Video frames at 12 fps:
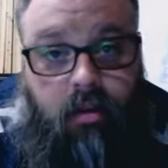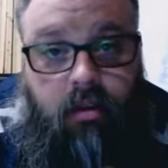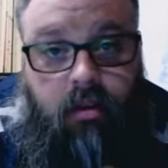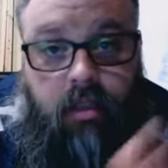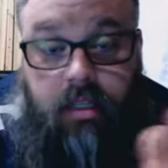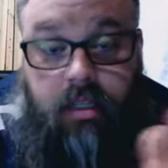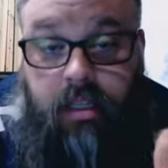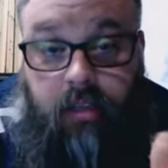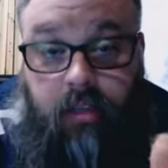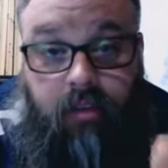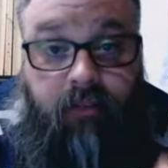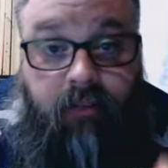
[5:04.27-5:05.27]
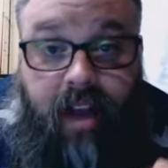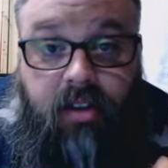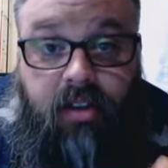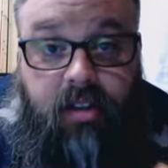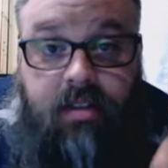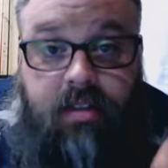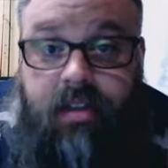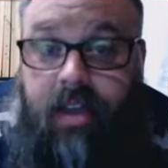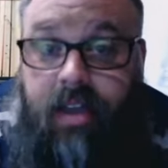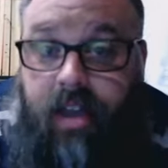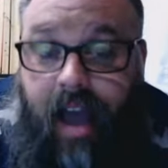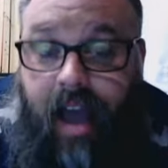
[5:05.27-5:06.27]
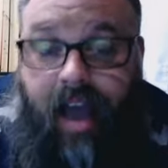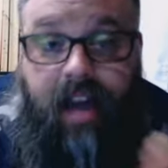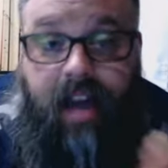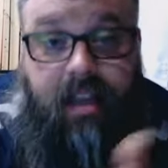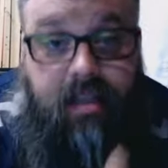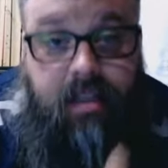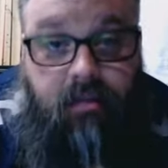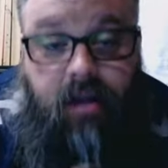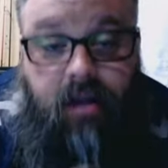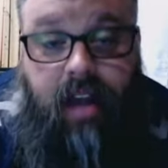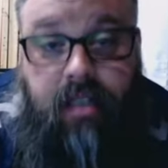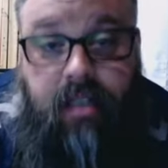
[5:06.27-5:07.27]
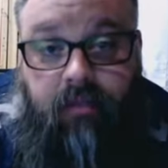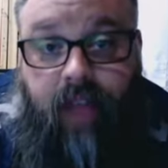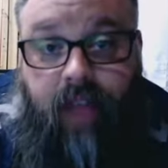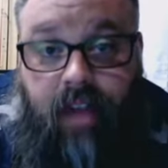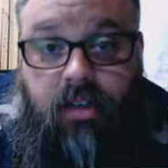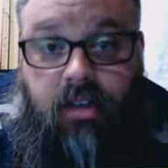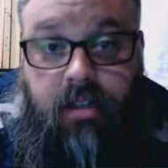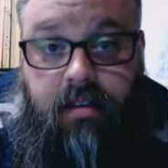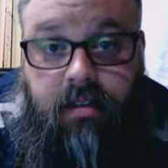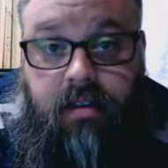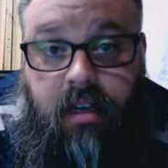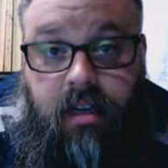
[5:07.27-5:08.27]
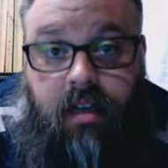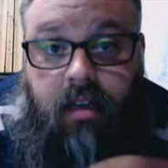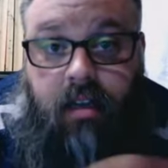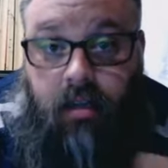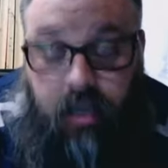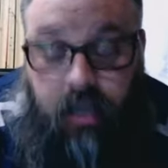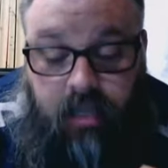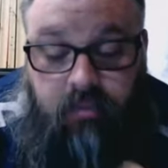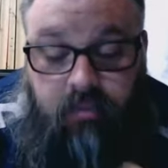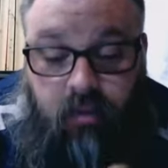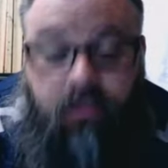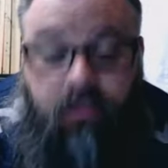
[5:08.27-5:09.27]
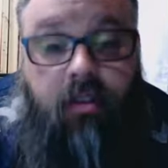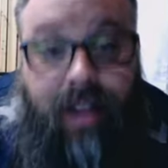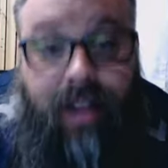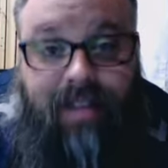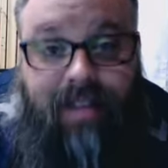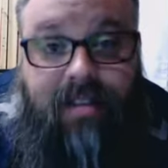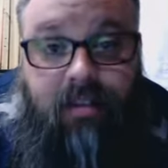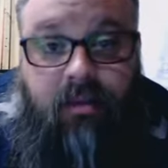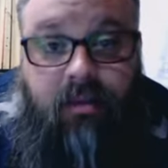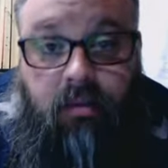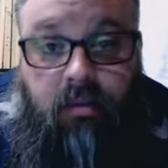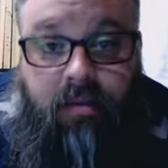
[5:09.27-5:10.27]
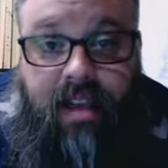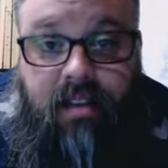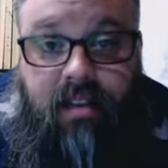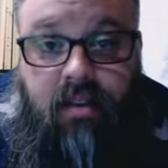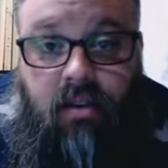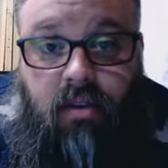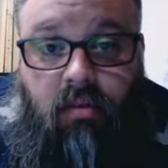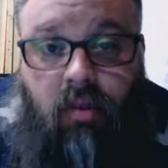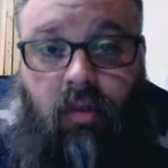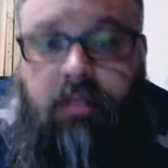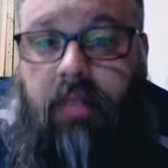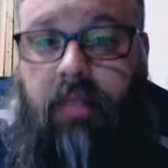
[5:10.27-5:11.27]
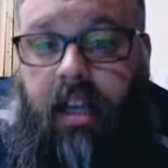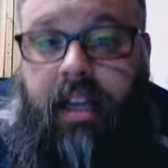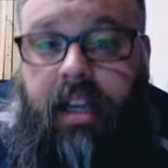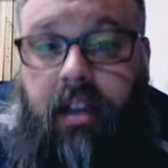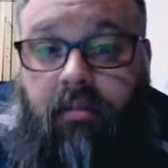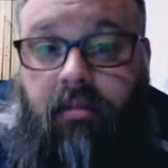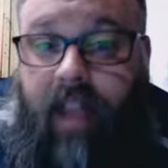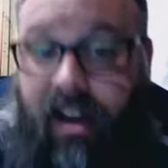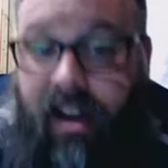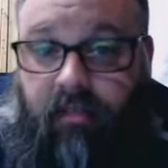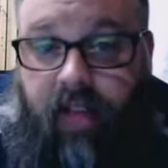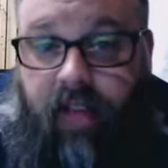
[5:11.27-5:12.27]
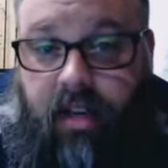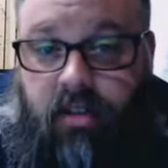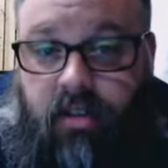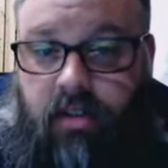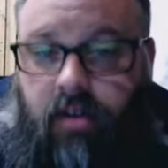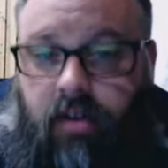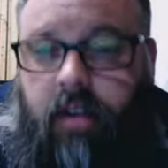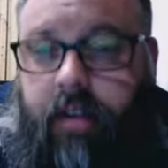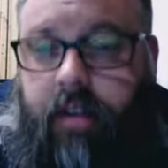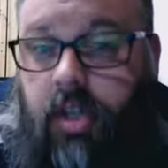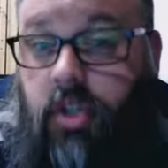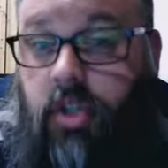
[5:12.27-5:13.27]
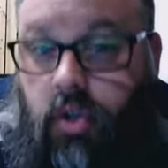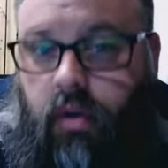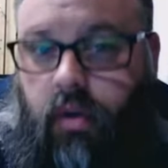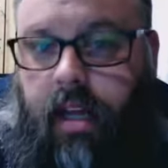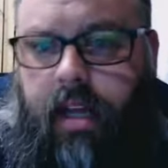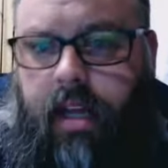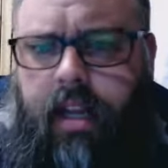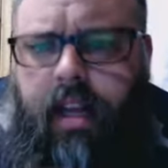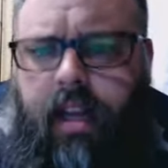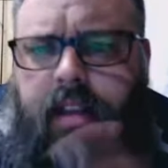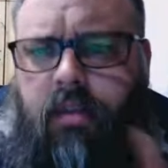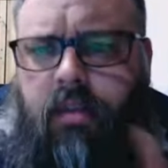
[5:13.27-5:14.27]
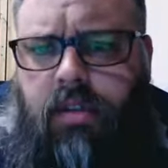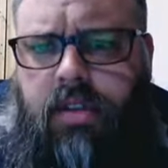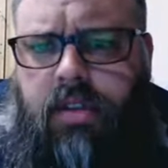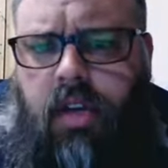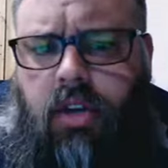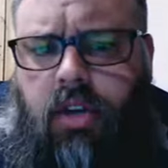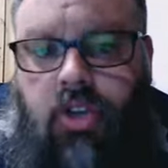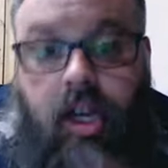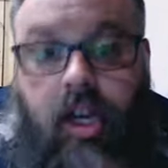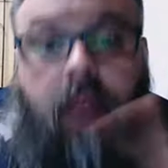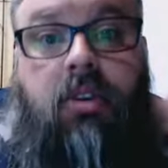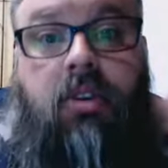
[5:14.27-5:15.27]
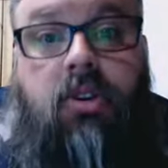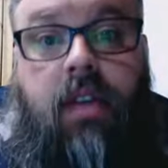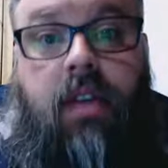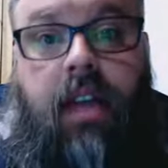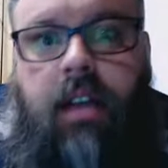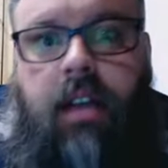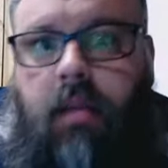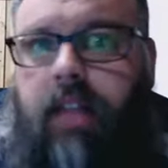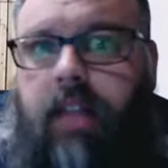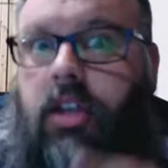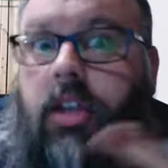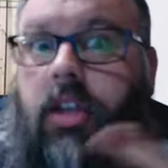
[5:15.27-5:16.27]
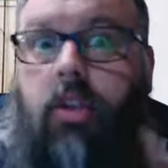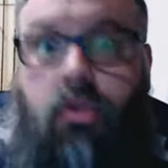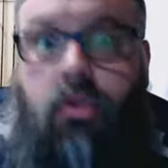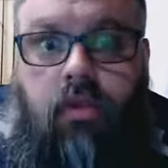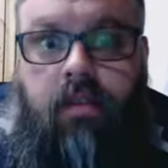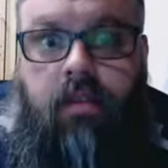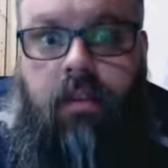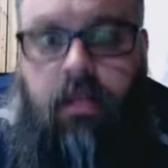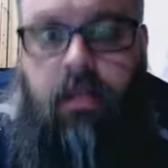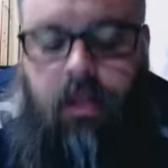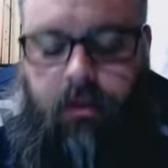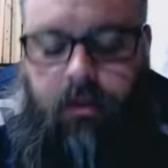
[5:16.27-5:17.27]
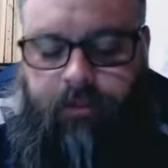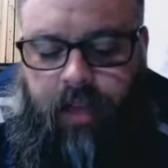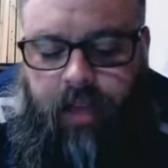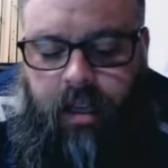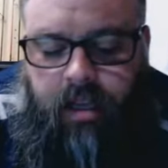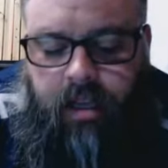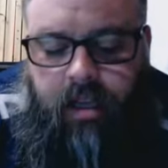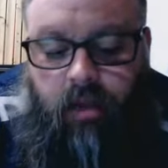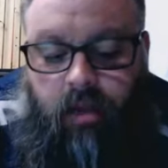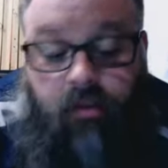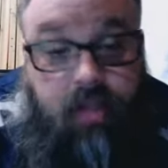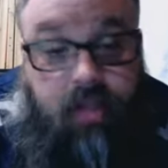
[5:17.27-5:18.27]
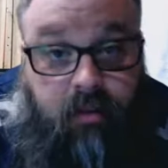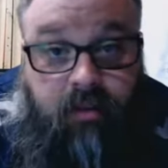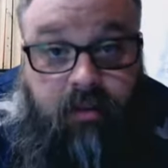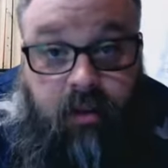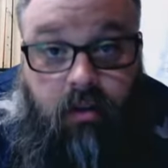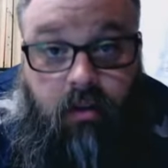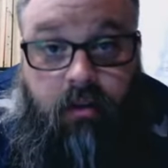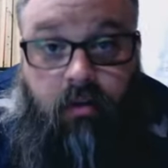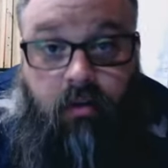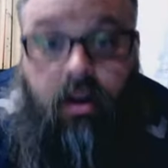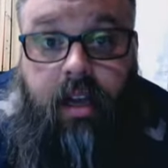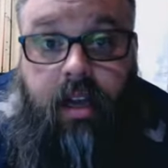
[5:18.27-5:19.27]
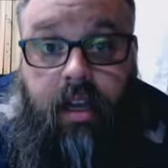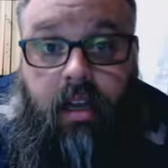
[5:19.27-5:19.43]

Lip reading: dealing with fractions, adding and subtracting fractions. You guys move through that stuff, and we'll make it to multiplying and dividing fractions very, very soon. And then we'll start geometry, and then we have a huge review to do. For some of you, I've already